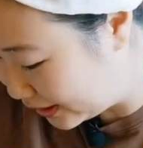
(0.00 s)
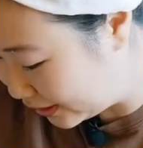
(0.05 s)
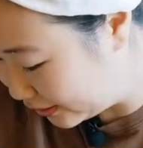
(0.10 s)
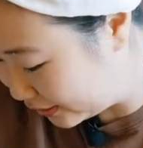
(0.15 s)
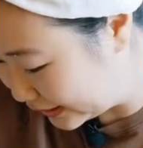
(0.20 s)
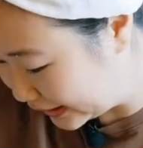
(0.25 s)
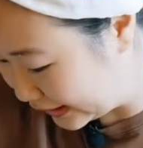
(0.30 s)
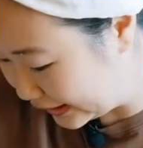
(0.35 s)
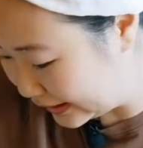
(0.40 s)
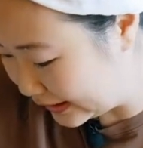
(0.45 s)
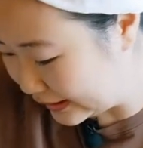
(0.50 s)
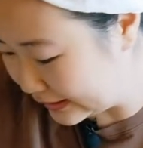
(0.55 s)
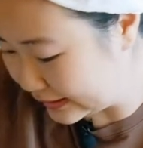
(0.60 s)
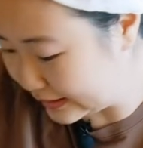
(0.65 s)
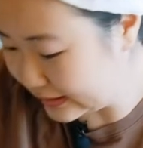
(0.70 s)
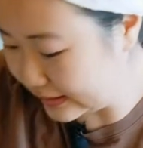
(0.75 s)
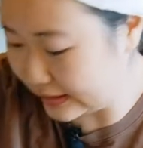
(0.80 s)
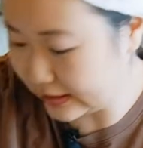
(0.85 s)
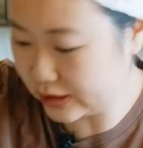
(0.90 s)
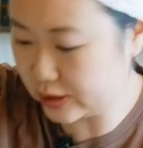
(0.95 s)
Okay,
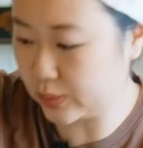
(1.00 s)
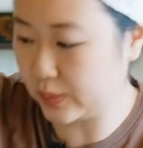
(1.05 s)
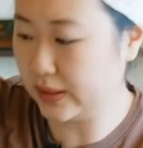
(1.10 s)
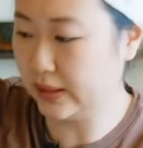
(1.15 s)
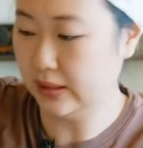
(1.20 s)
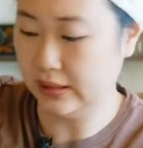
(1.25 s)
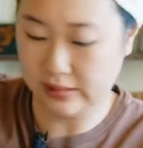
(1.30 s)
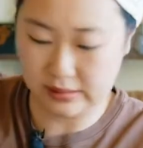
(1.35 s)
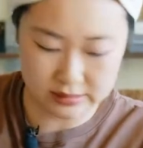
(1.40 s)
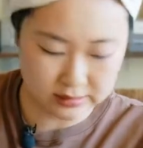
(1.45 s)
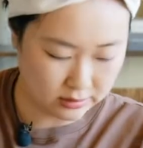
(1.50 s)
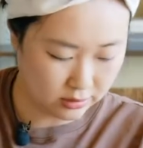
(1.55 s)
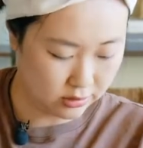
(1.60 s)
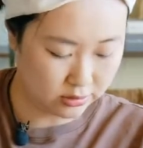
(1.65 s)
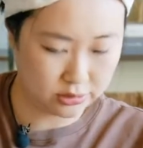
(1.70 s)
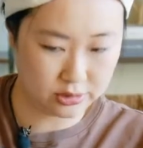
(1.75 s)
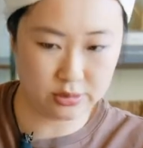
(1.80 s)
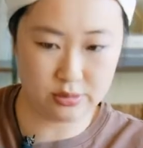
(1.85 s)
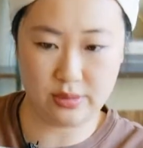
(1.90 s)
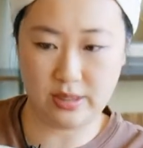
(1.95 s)
next one is
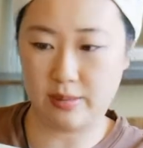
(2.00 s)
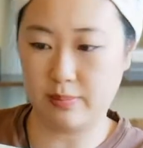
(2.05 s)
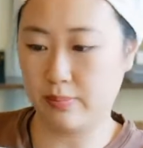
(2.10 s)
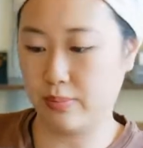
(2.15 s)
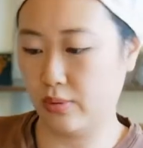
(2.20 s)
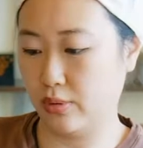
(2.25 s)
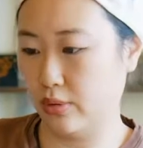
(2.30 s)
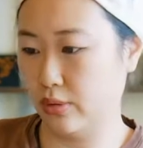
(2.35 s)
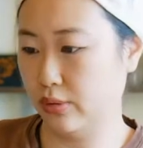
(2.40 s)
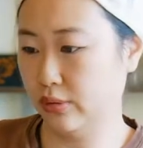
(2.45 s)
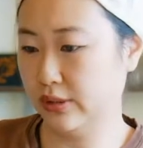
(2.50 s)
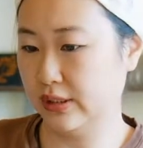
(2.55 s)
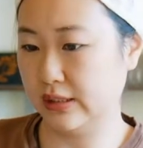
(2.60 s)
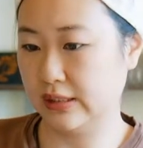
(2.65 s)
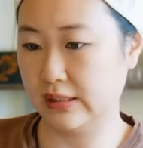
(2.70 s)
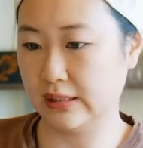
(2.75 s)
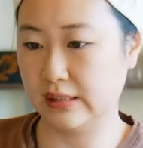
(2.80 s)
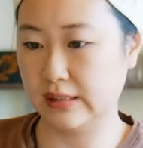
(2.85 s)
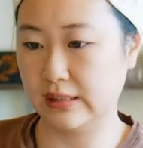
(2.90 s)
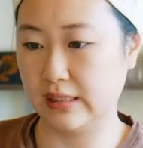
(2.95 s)
also a bowl.
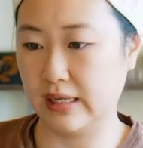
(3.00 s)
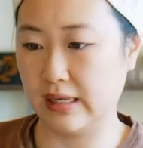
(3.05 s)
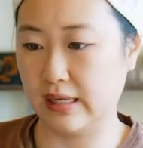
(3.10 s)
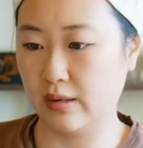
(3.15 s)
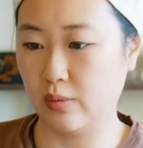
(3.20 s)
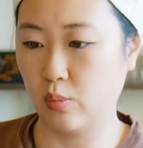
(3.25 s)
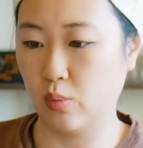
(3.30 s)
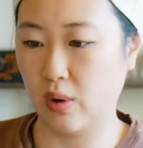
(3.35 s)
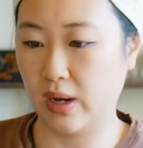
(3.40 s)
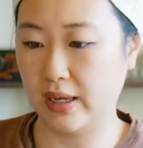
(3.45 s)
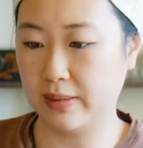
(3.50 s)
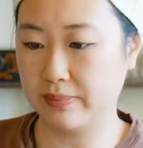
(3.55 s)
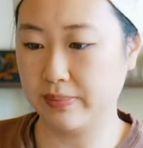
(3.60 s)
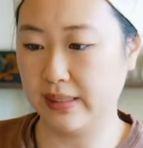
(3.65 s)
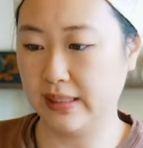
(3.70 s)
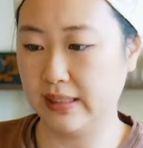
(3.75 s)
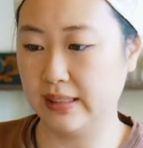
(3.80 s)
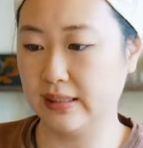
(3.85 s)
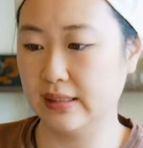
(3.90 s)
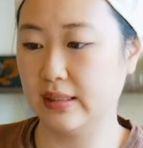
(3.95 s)
This is a white
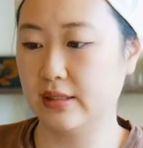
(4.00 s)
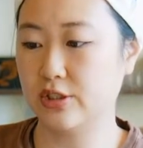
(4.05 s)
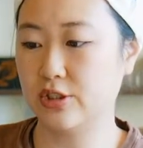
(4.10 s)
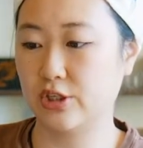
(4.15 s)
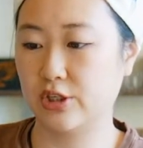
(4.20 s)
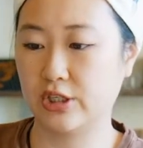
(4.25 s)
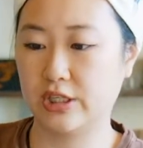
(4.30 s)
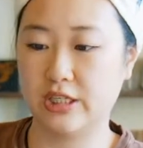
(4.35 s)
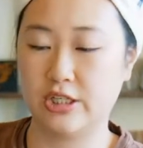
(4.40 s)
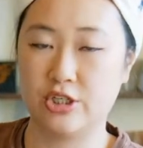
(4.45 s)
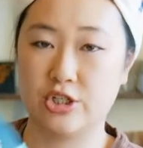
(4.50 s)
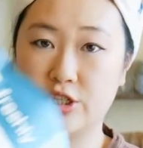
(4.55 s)
bean turkey